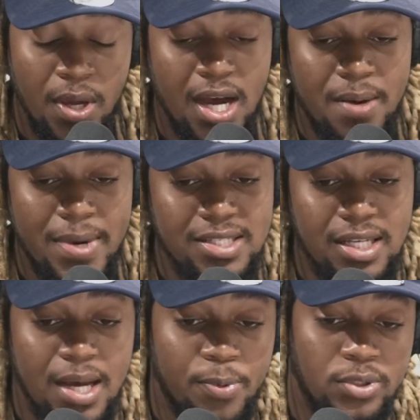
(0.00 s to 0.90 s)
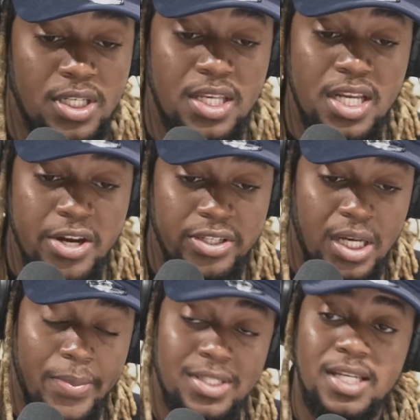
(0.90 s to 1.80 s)
because Masicka put in
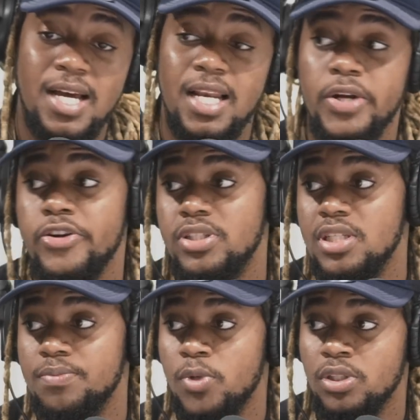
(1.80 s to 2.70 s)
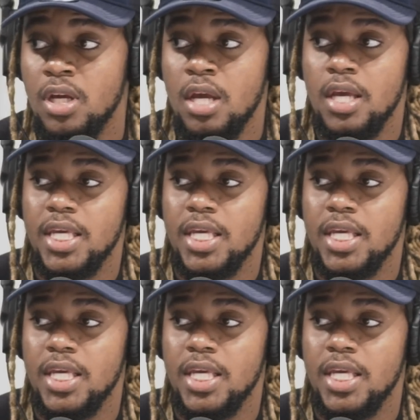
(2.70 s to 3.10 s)
years and Masicka lyricist, but